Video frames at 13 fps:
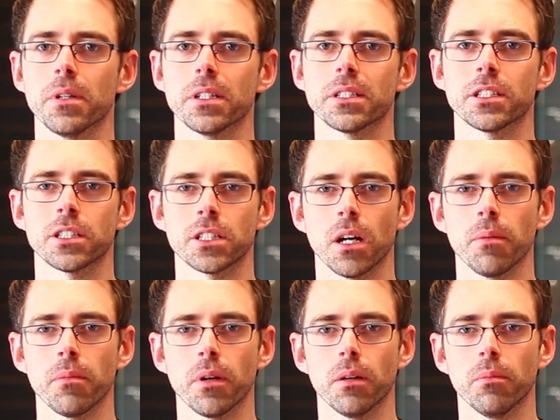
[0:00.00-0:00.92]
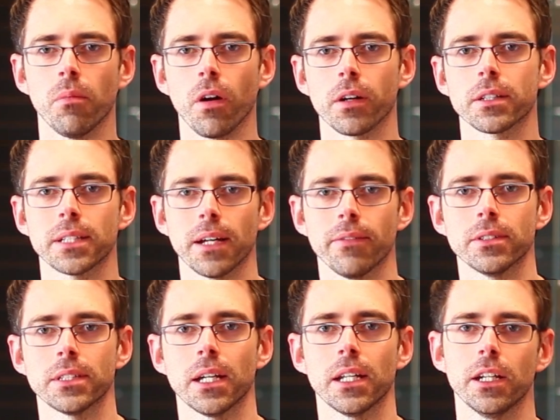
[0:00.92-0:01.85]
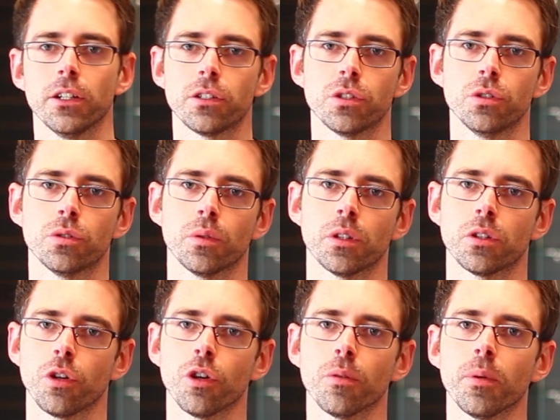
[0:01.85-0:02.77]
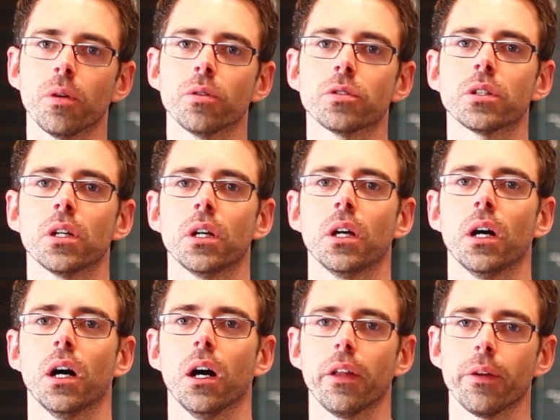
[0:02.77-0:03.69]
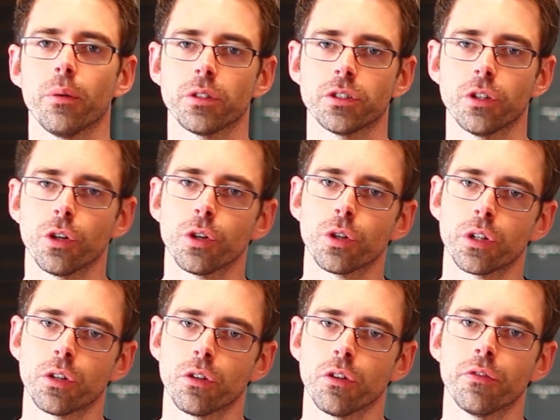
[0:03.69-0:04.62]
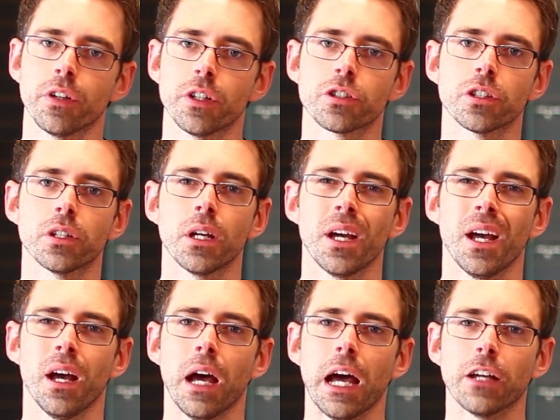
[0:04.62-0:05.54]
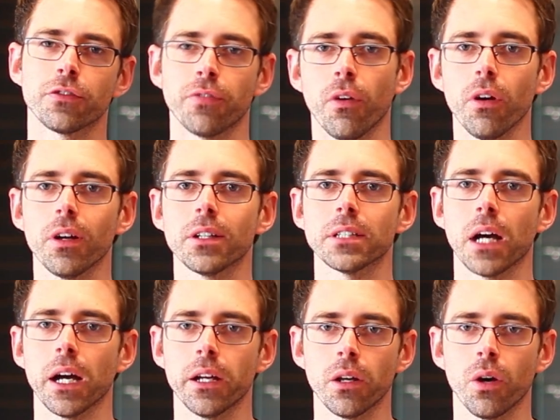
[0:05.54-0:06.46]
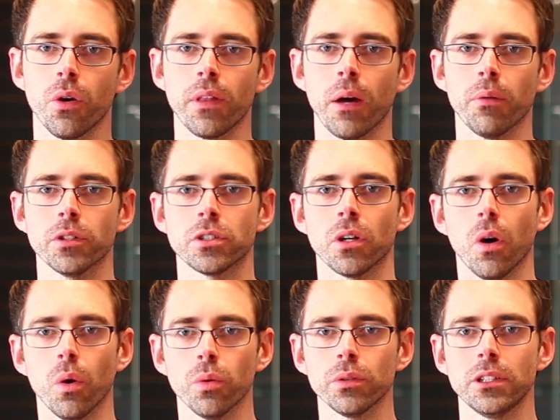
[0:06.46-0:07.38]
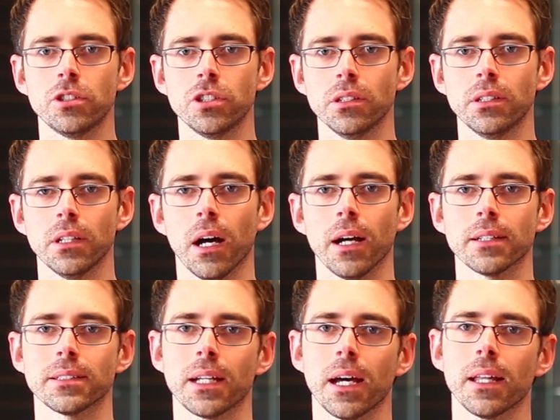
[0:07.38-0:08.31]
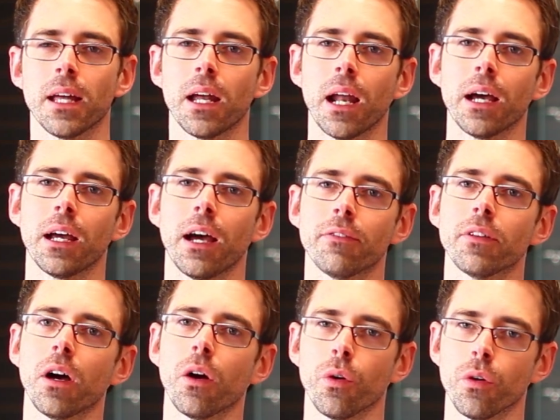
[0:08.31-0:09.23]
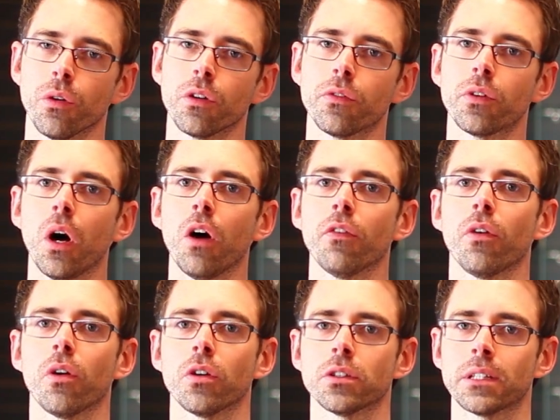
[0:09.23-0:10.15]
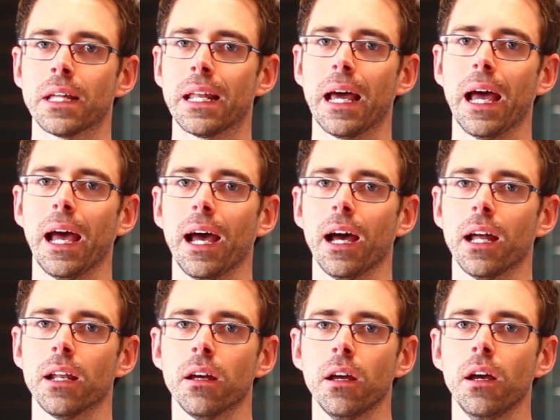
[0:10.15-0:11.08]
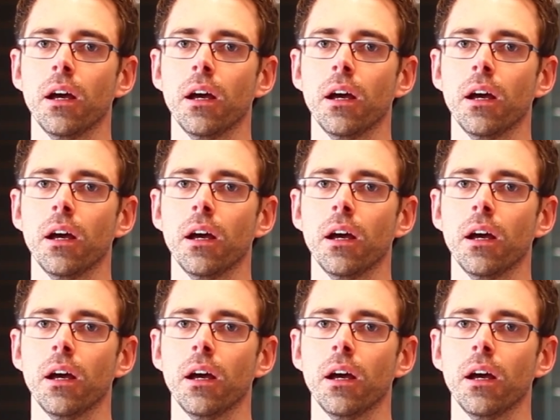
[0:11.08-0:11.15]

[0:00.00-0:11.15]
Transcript: Some Mark 7s had issues with turbos. There was an earlier revision. As far as I know, that was only GTIs that had that. I have not heard of Golf Rs that had